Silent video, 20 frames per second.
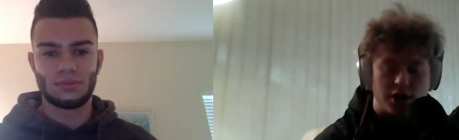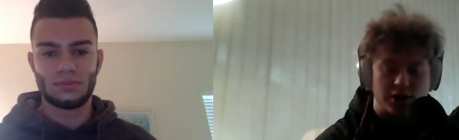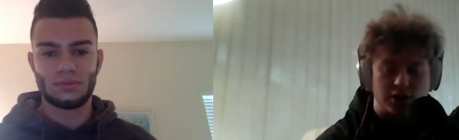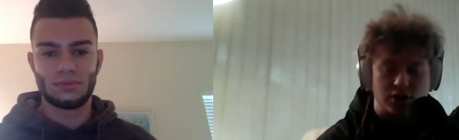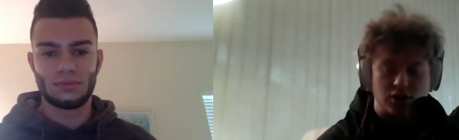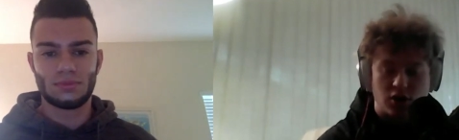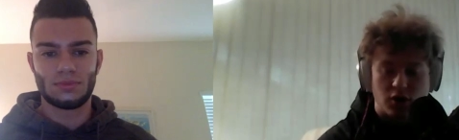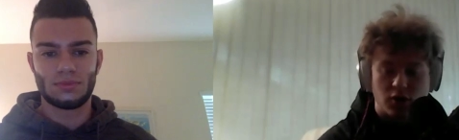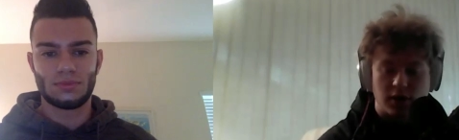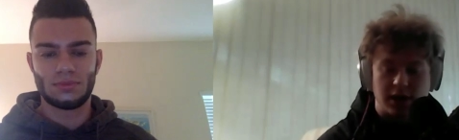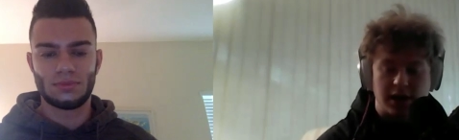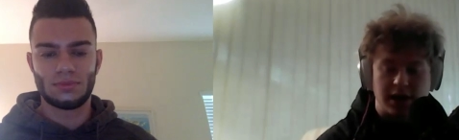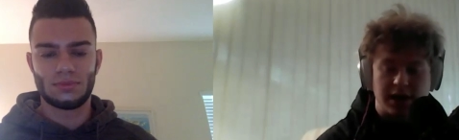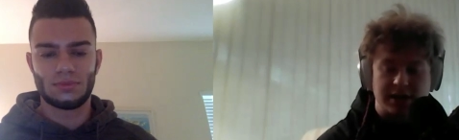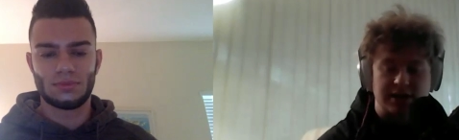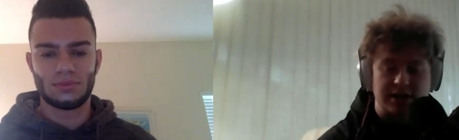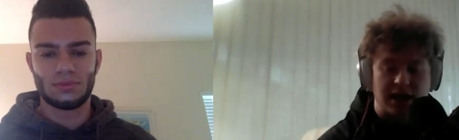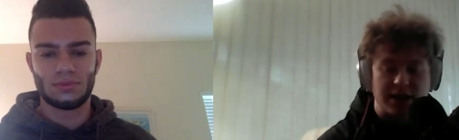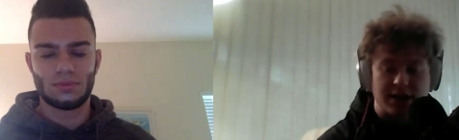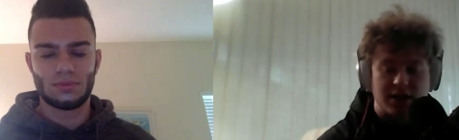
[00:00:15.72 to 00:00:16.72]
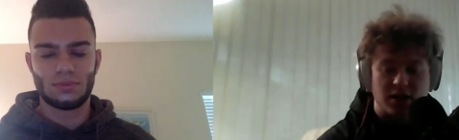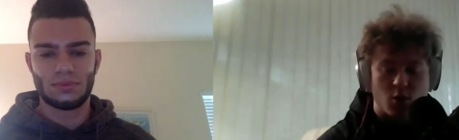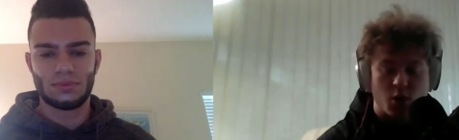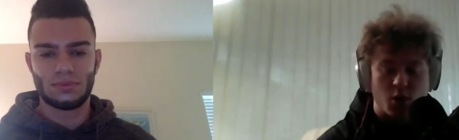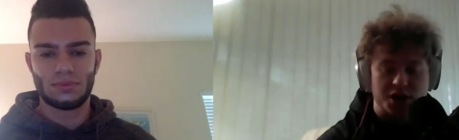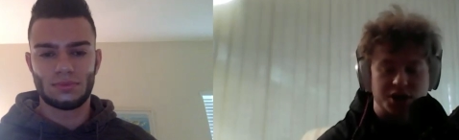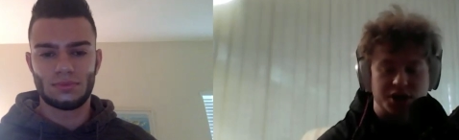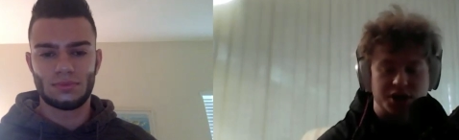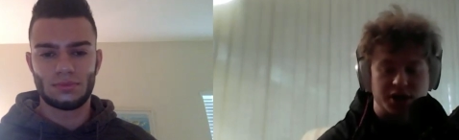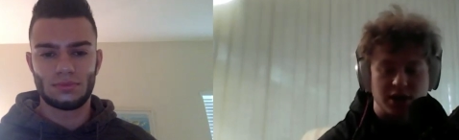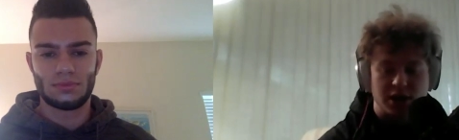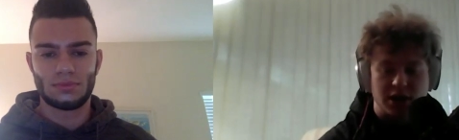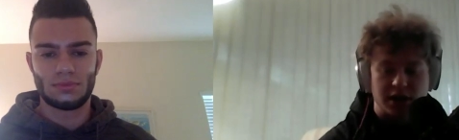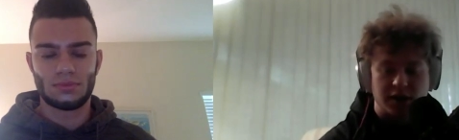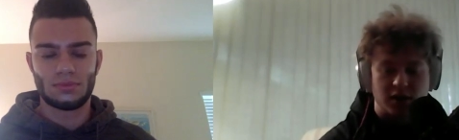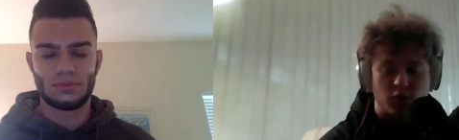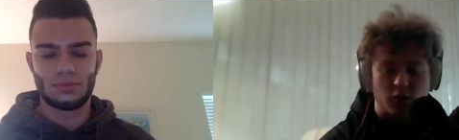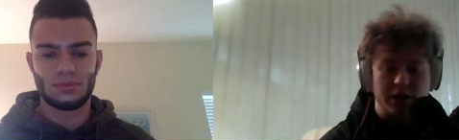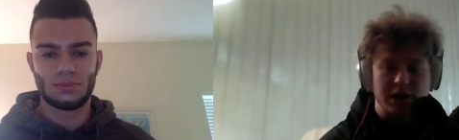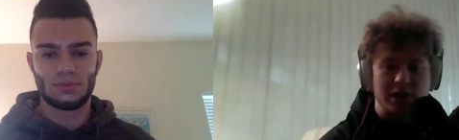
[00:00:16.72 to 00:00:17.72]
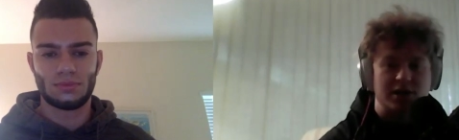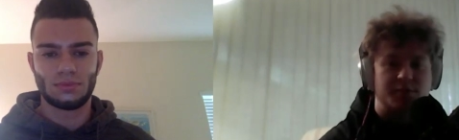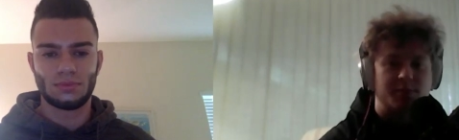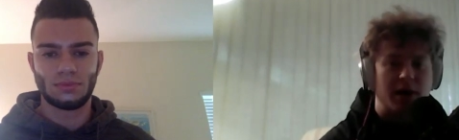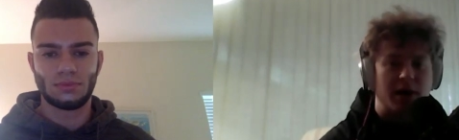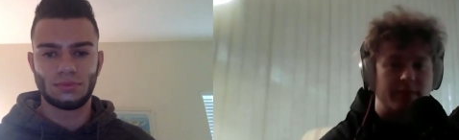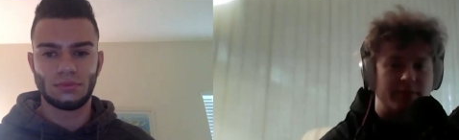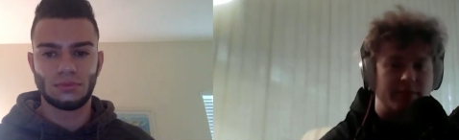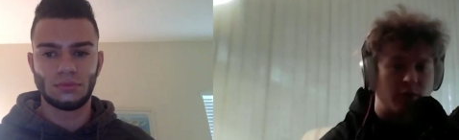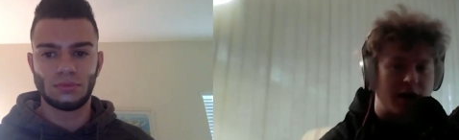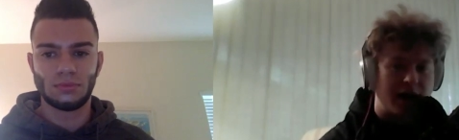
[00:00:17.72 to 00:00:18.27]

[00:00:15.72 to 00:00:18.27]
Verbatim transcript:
Speaker 1: So, it has led the question where is Bobby